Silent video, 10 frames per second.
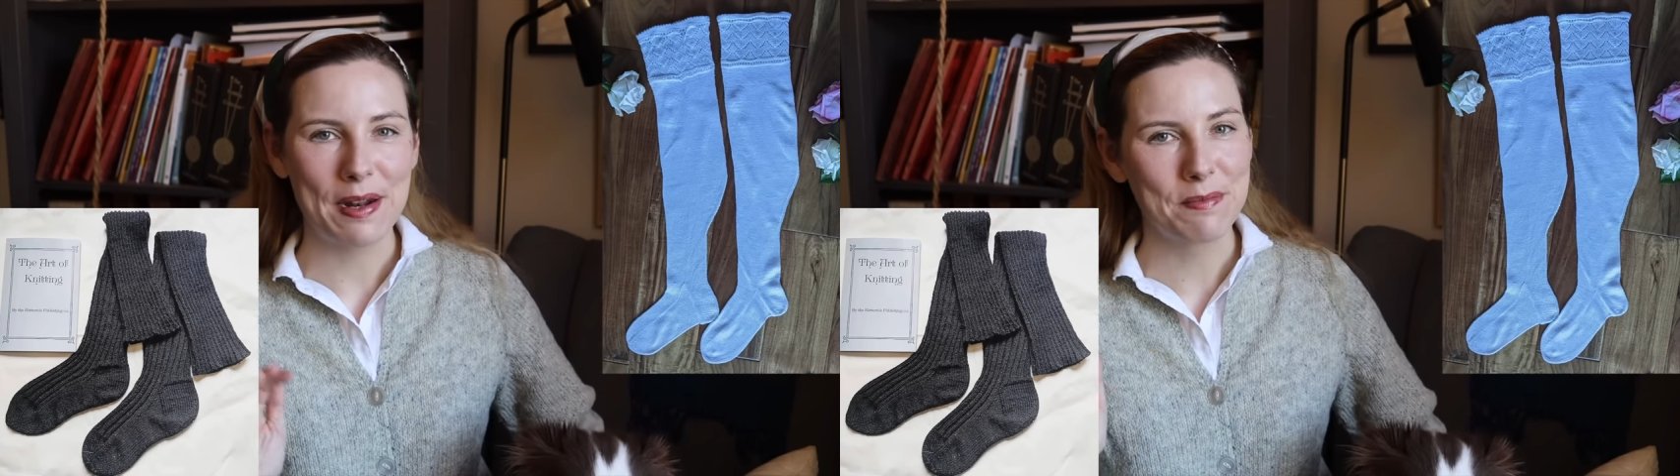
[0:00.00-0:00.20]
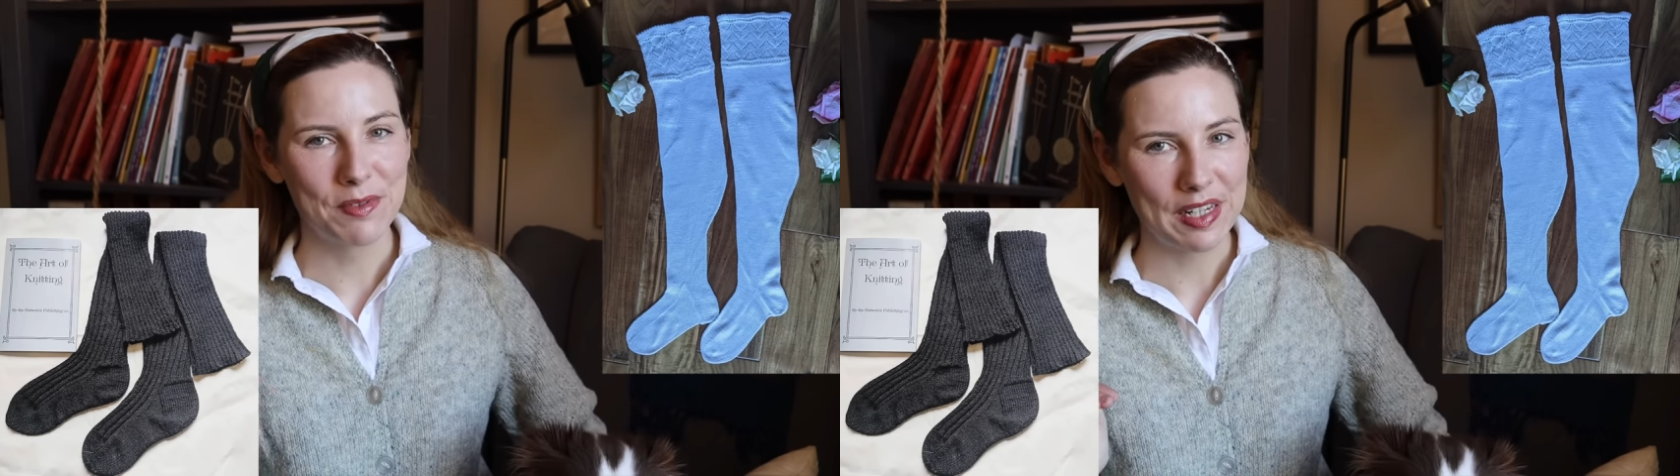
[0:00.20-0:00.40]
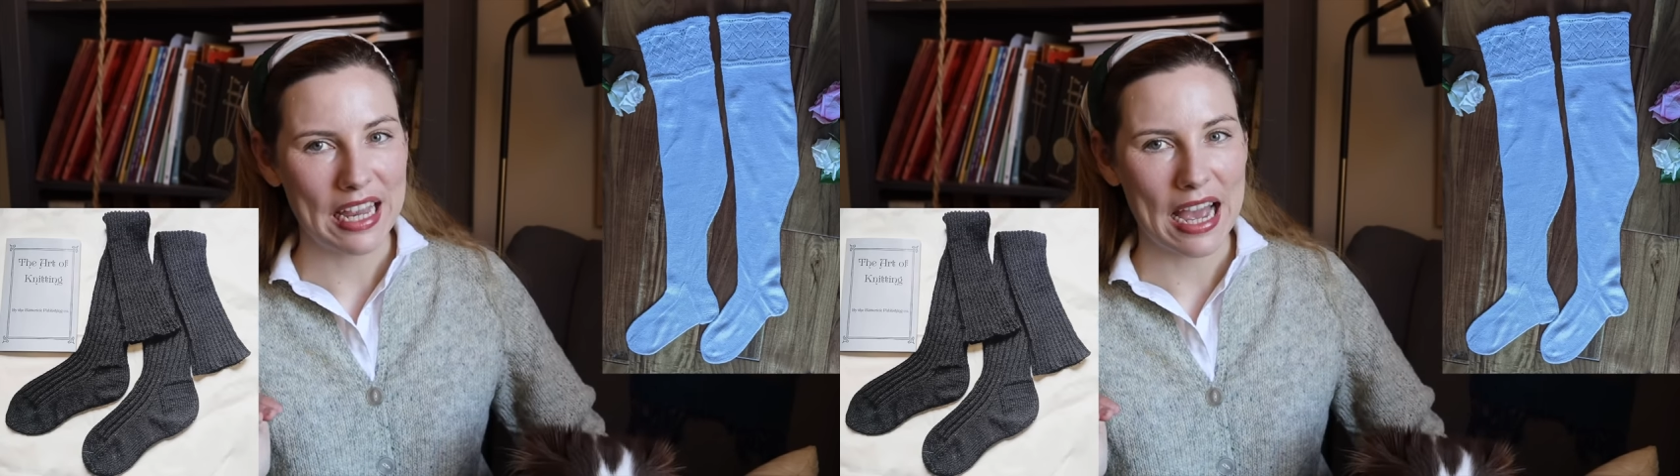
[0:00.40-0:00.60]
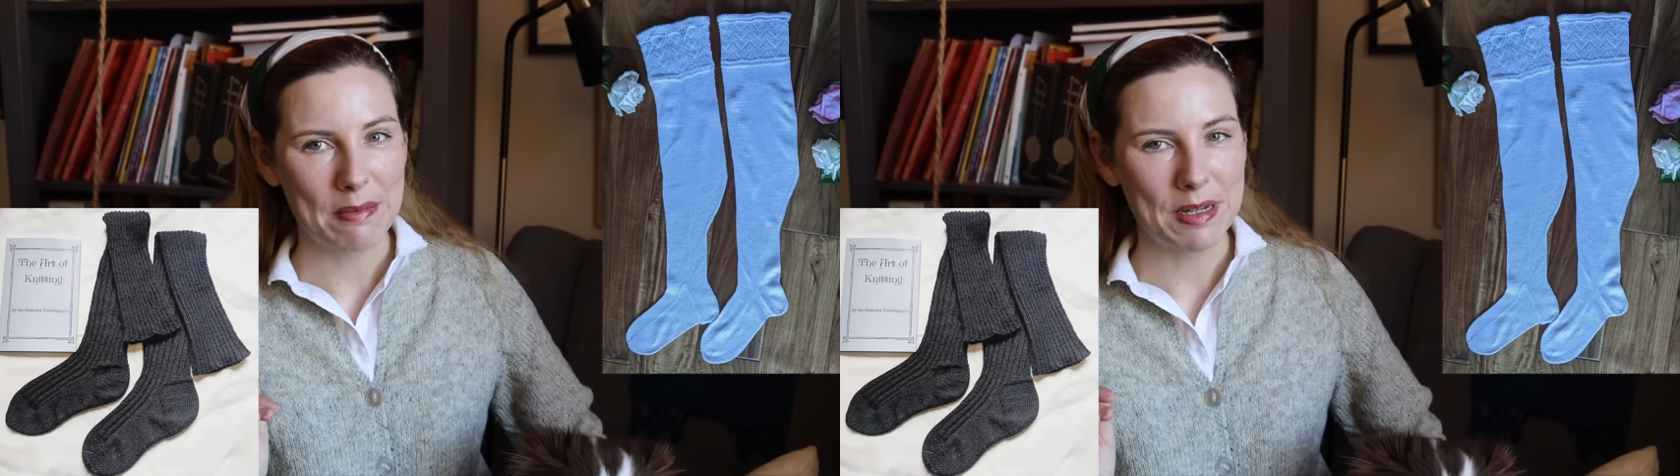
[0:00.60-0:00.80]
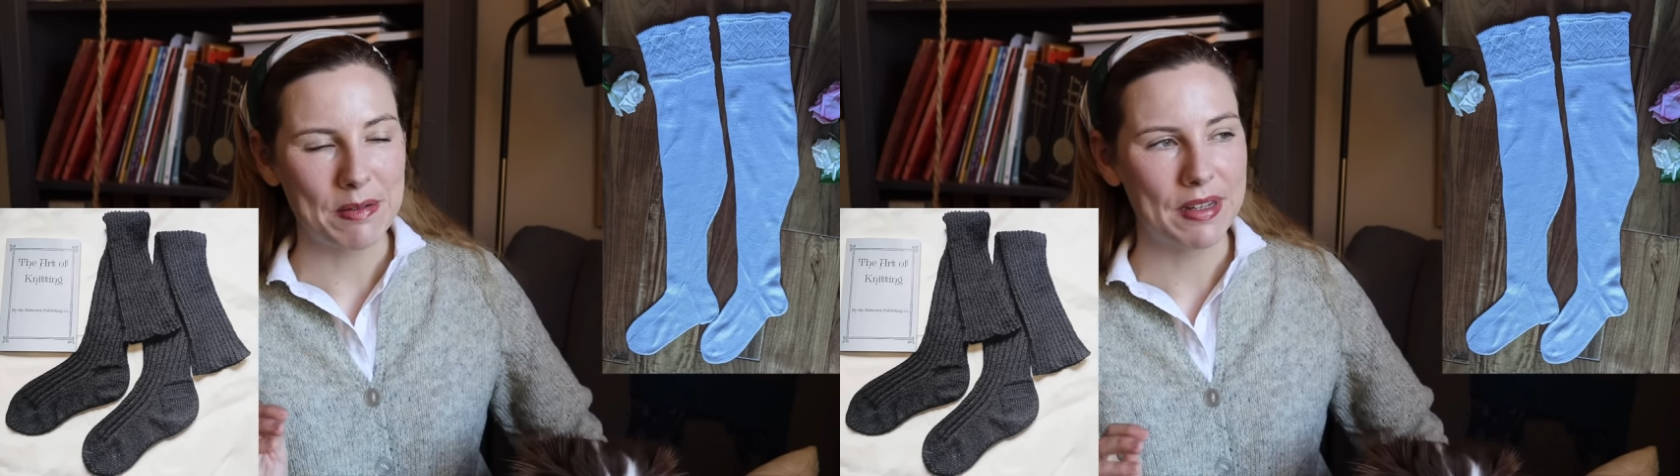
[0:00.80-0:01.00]
I'm really
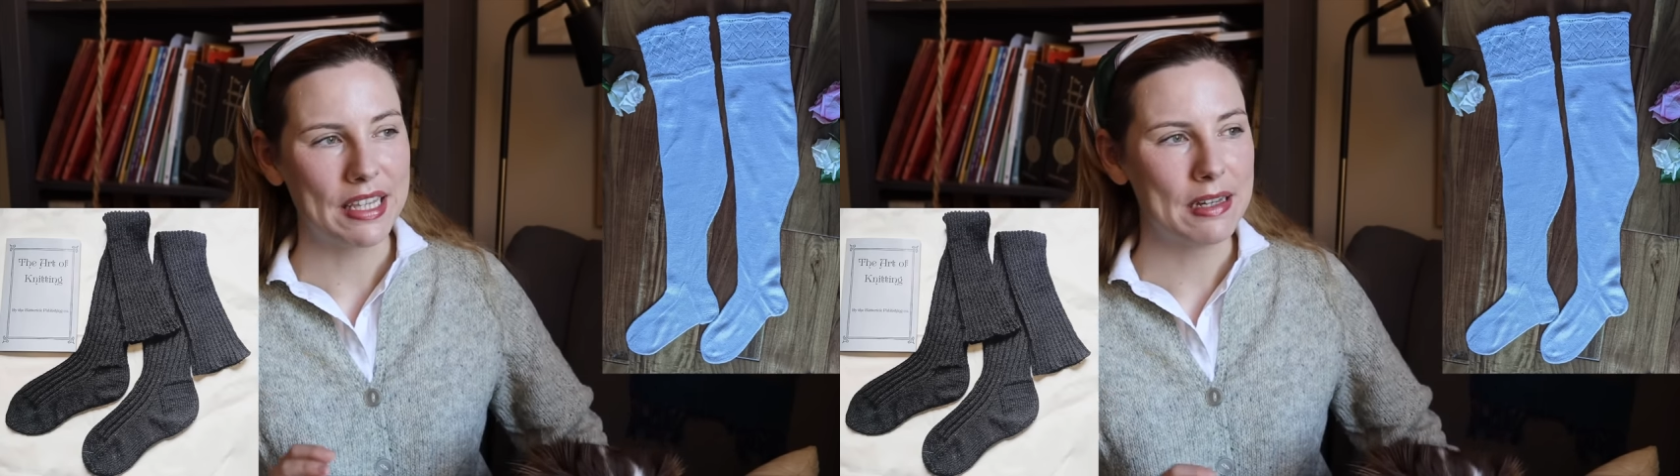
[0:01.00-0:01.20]
happy with